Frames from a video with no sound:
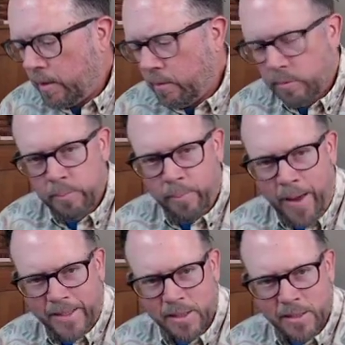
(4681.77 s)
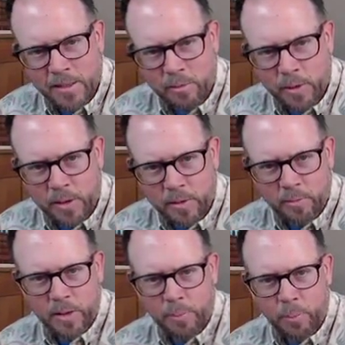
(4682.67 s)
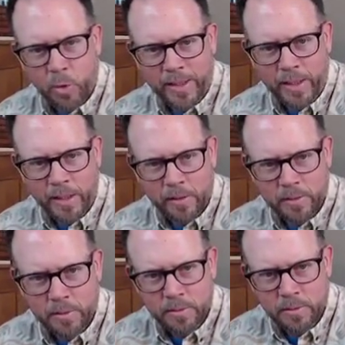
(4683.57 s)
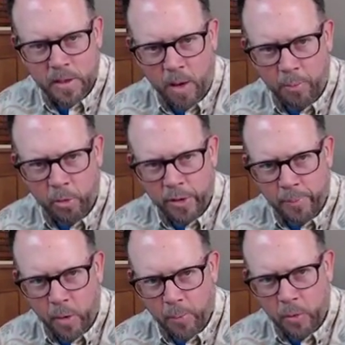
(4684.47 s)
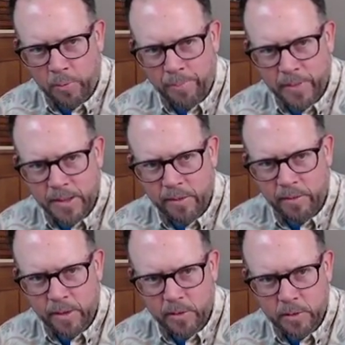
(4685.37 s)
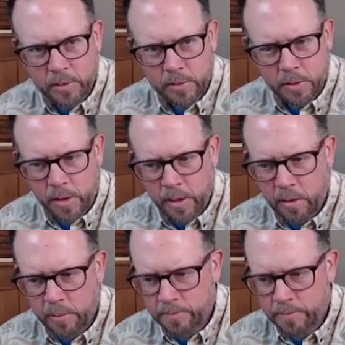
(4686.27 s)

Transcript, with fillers: the matches the really, really pretty coppery purple material here.